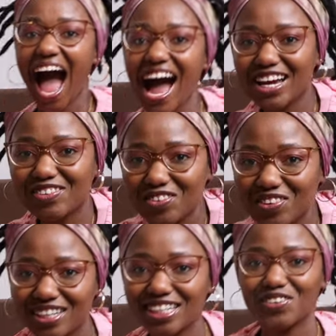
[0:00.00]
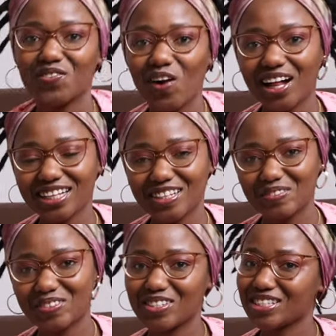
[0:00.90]
Hi everyone,
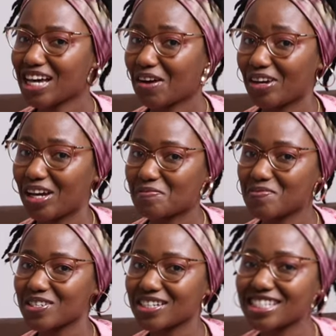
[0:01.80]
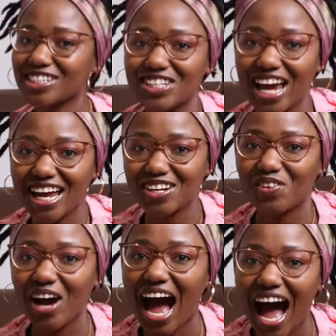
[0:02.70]
welcome to Interview in a Books, a channel
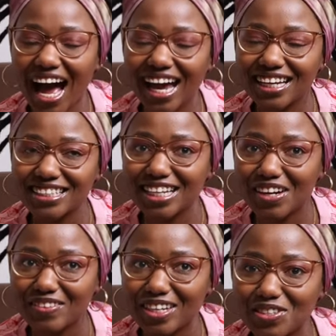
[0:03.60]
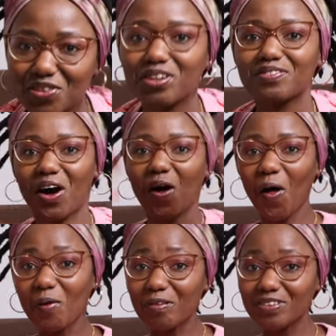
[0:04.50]
where I, Interview, talk about
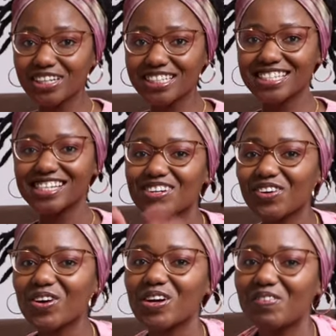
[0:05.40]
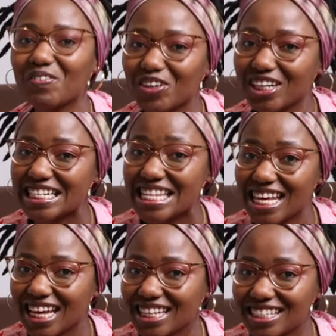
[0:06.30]
all my books and all my bookish
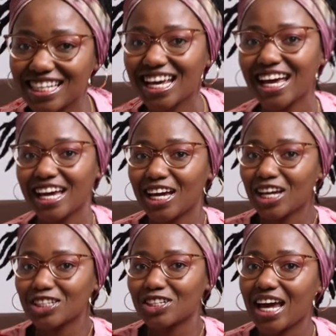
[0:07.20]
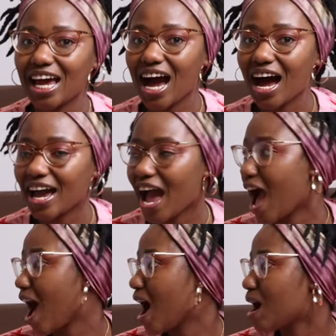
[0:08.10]
things. Today I
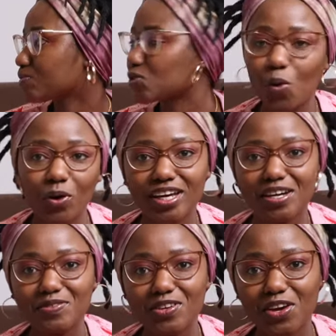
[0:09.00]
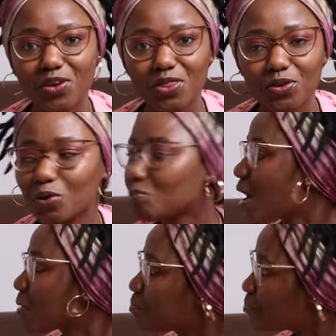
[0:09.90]
am talking you through
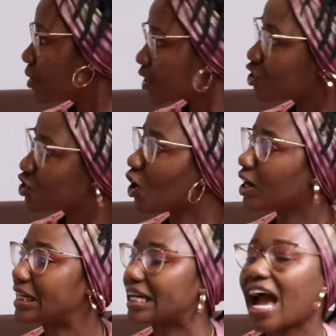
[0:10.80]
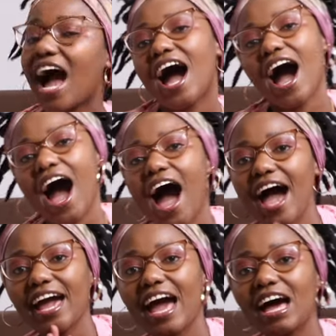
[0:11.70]
my book trolley.
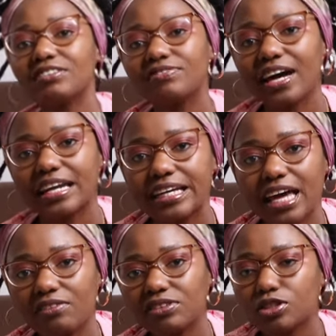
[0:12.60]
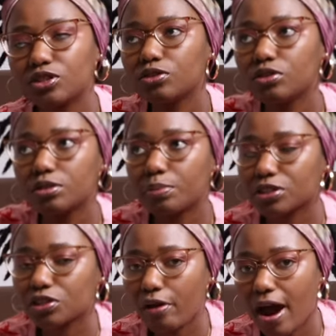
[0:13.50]
I have finally given to the
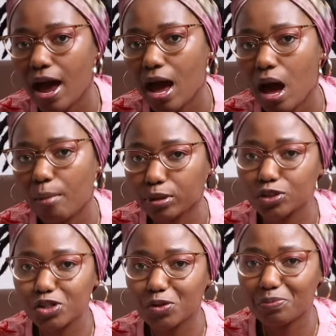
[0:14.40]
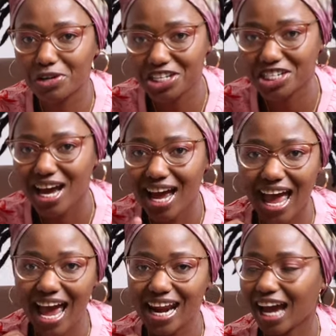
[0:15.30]
Bookstagram, BookTube pressure,
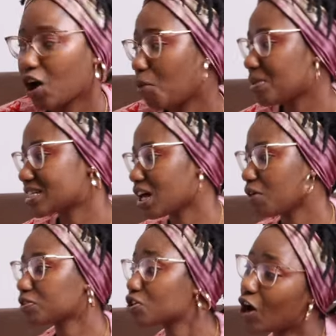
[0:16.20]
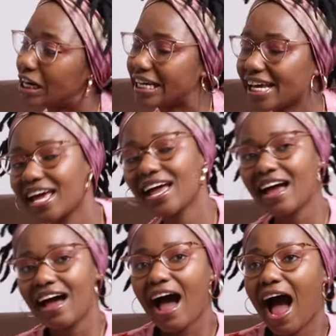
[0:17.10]
and I got myself a trolley.
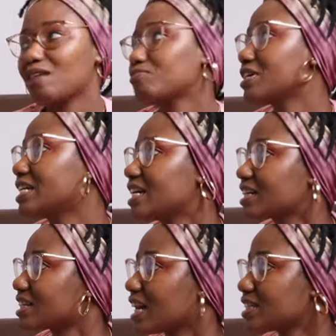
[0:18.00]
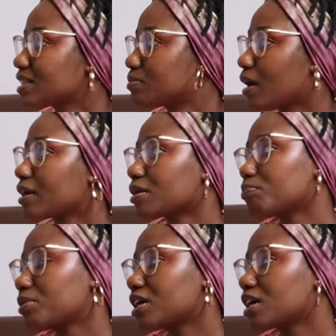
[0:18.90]
I'm really excited about it
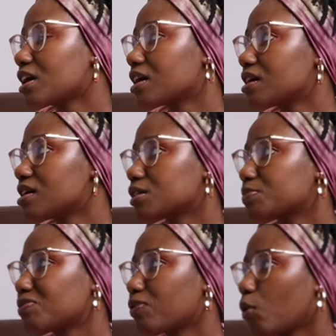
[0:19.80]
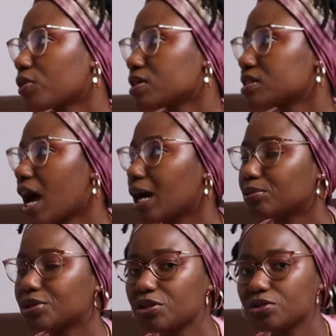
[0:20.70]
because before this I
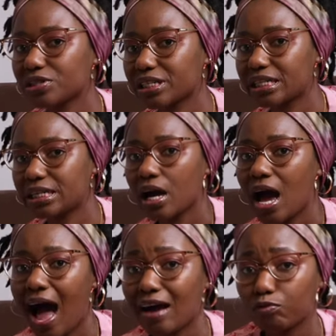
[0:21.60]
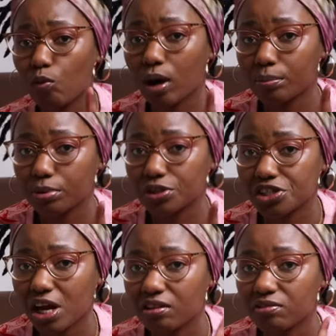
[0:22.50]
would usually, I have one
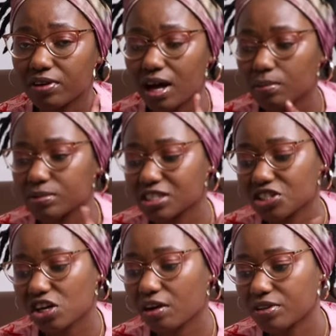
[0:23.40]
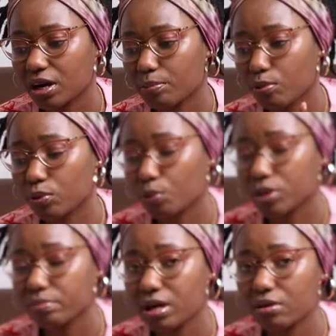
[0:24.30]
bookshelf, it's a shelf that I brought
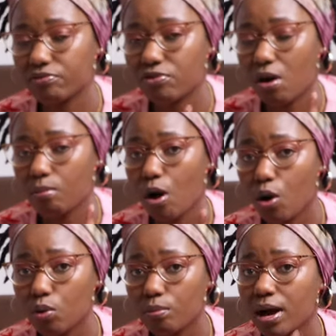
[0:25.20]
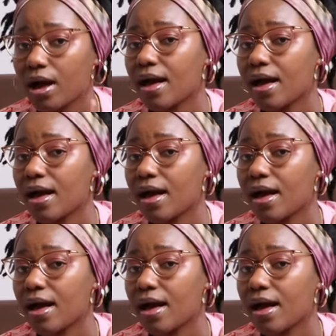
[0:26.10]
with me from home.